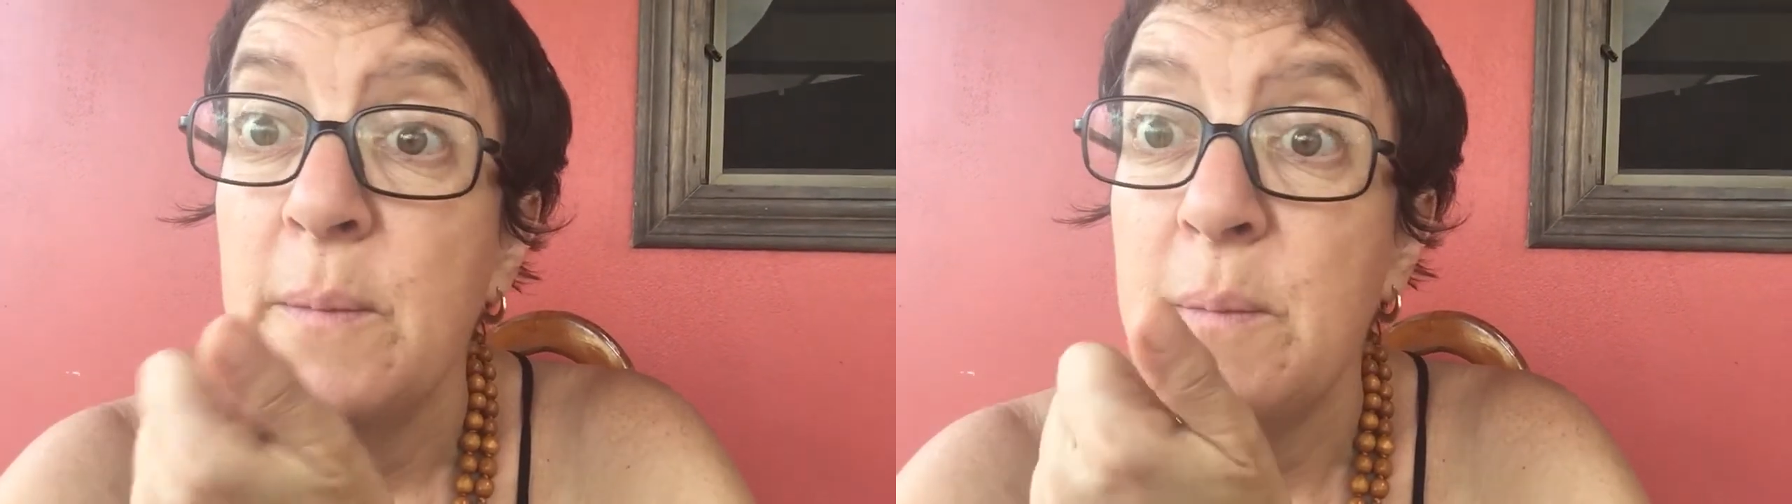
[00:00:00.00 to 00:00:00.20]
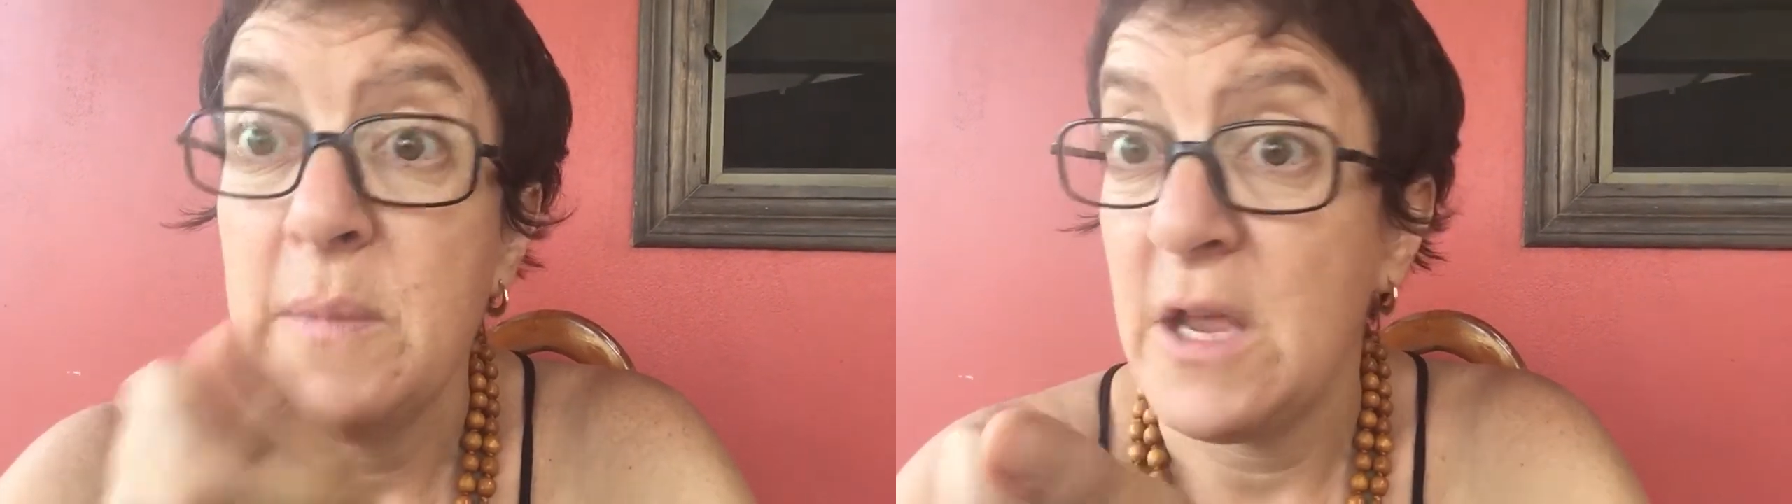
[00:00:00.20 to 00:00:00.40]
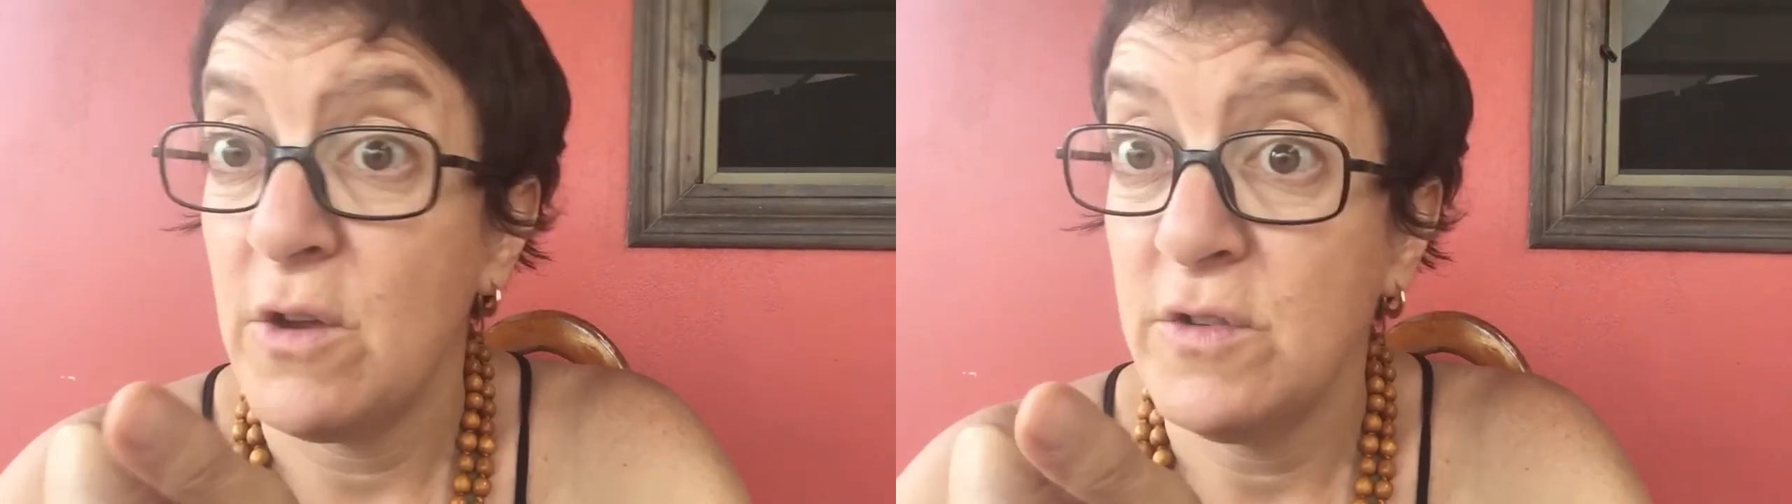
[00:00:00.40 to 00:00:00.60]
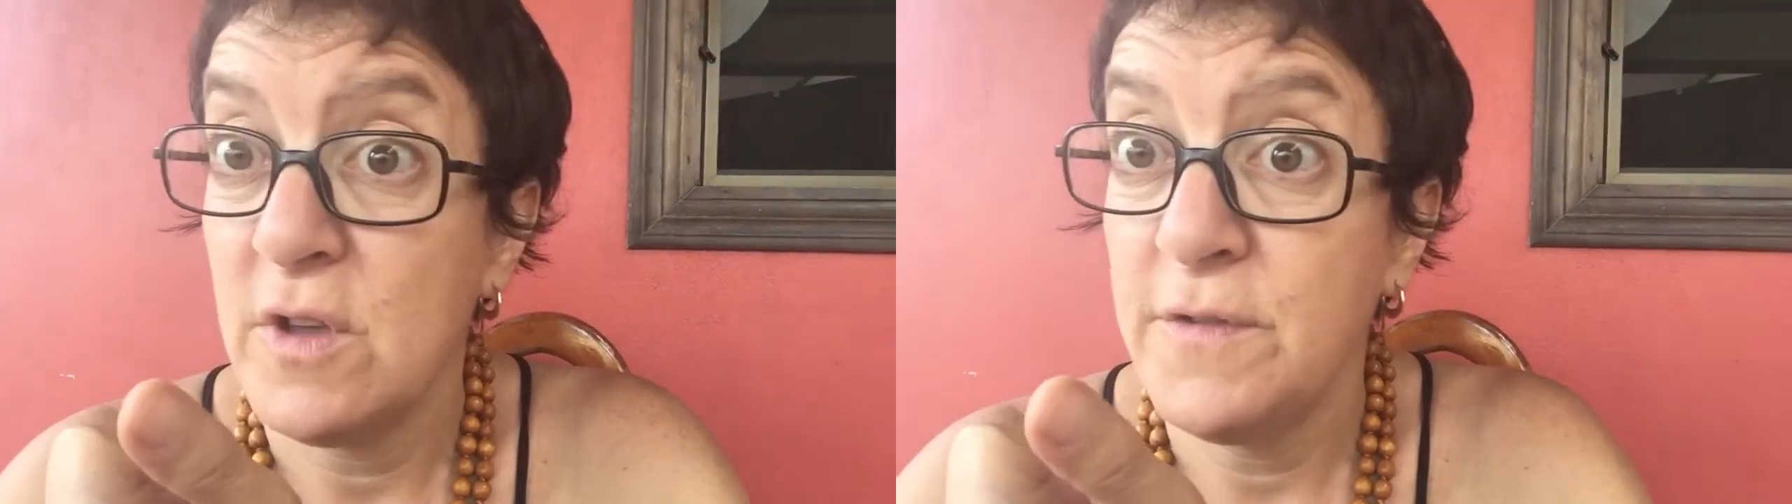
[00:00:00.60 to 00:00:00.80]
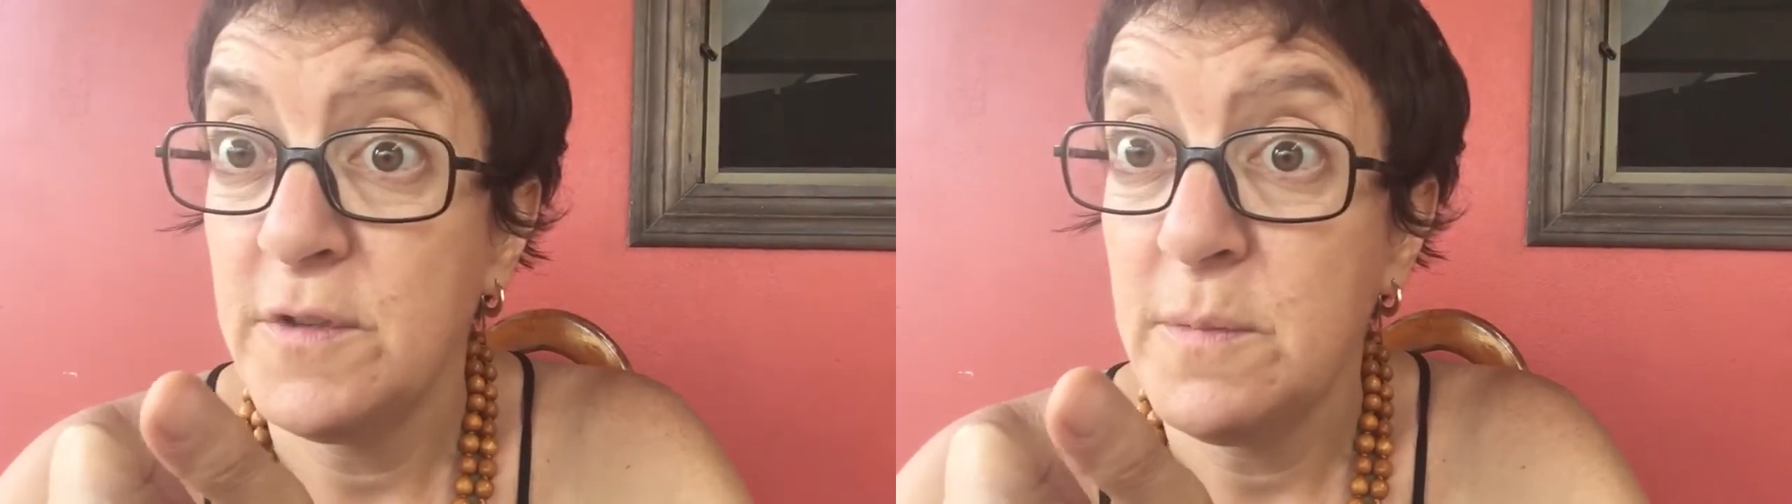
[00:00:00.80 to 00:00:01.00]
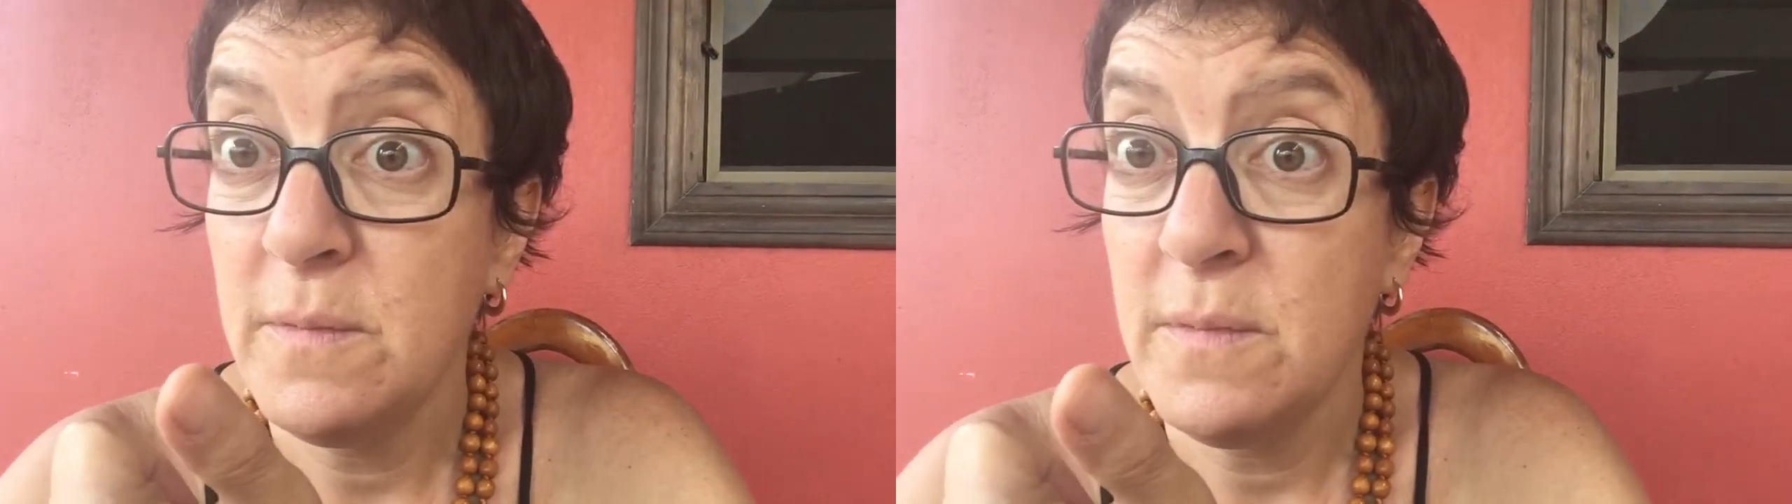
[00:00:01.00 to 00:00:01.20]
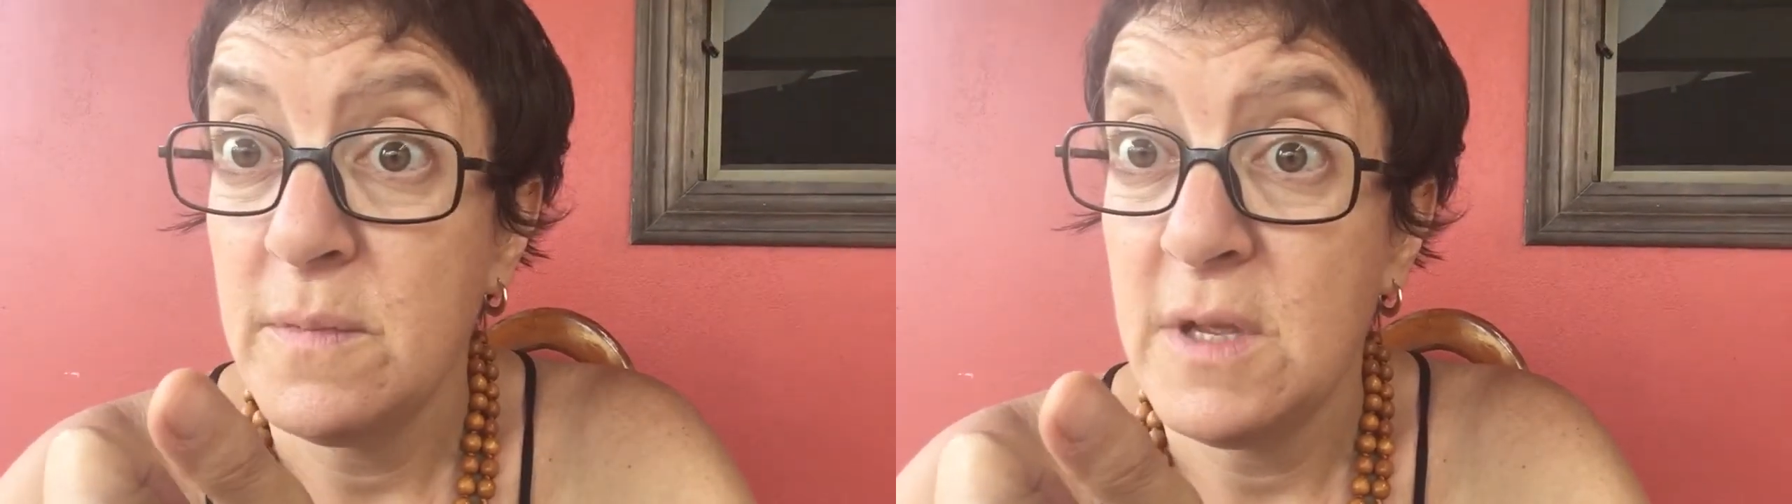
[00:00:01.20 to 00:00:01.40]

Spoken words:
make yourself some